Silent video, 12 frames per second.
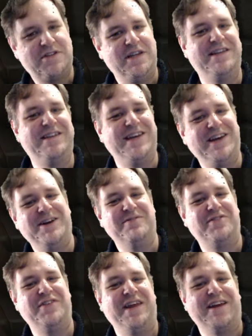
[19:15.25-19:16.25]
didn't turn up
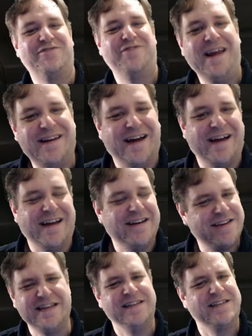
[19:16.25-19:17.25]
for the next raid night
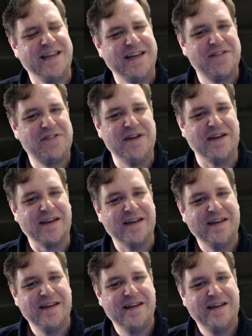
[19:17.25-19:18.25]
and didn't say a thing.
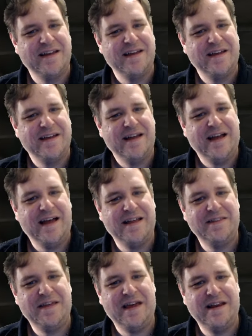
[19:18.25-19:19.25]

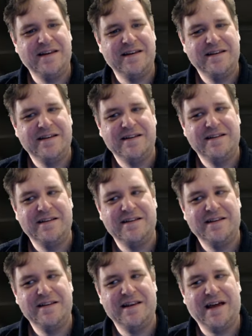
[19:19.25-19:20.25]
And then,
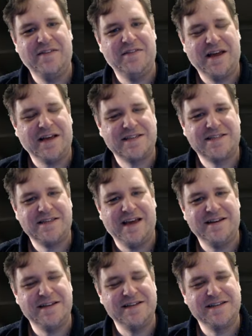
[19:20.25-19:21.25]
like, the next day
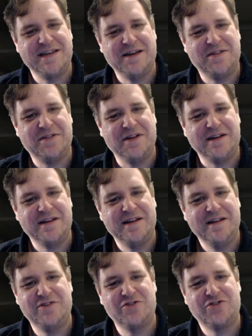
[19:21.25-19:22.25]
didn't say a thing.
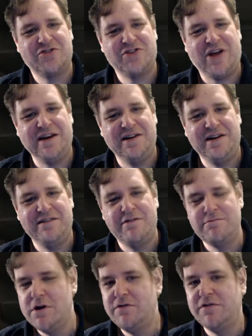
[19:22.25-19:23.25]
And they just silently
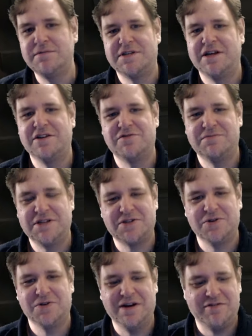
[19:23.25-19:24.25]
removed themselves from
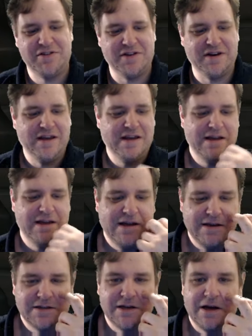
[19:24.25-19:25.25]
Discord and everything.
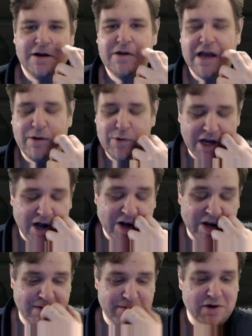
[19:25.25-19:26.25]
So, yeah, we can't
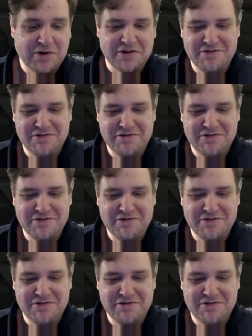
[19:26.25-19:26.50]
keep hold